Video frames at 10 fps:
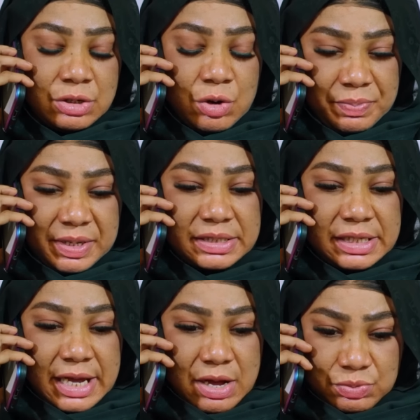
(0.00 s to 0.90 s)

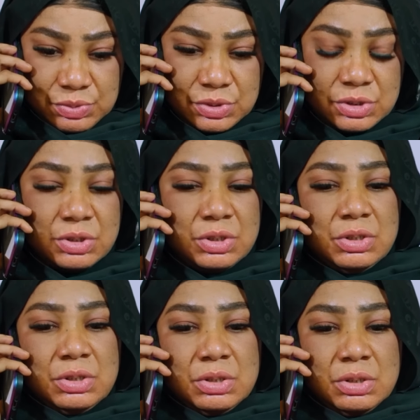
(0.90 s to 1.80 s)
company's account,
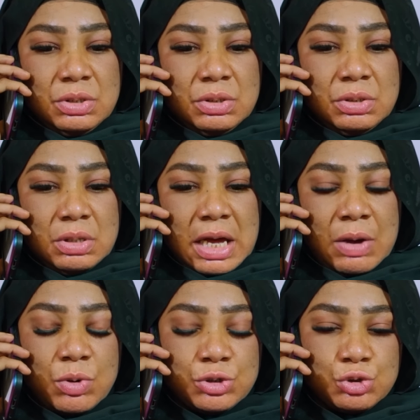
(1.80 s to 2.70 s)

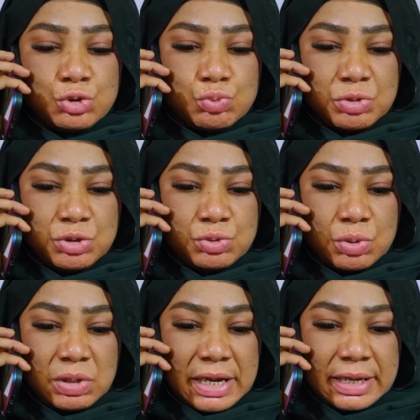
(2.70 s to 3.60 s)
I want you to
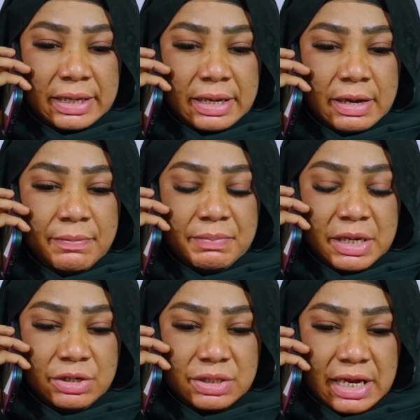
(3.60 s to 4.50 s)
withdraw like 1
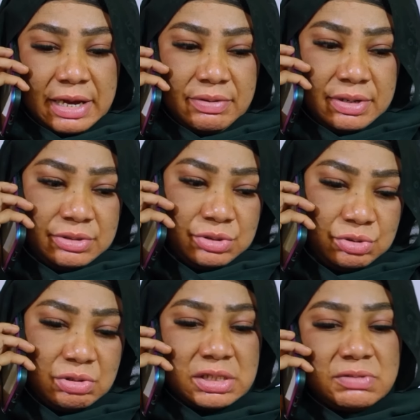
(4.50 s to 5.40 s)
million naira
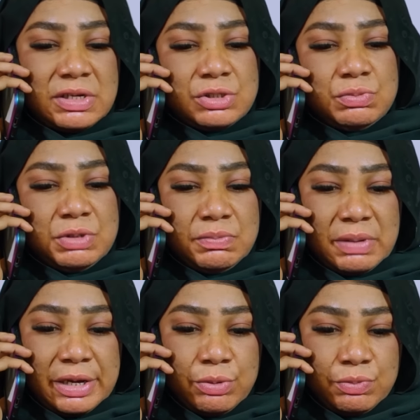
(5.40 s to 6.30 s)
transfer to me in
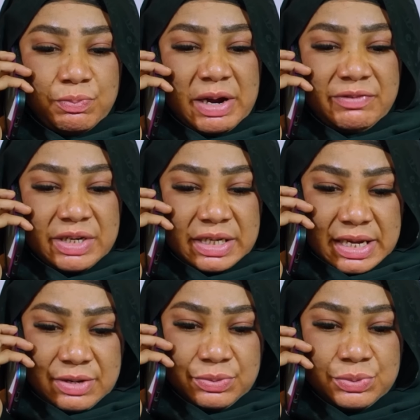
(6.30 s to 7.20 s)
my own private
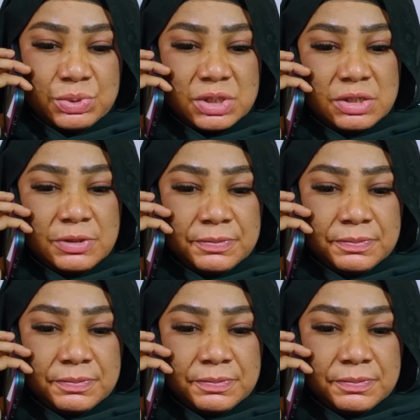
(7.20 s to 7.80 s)
account.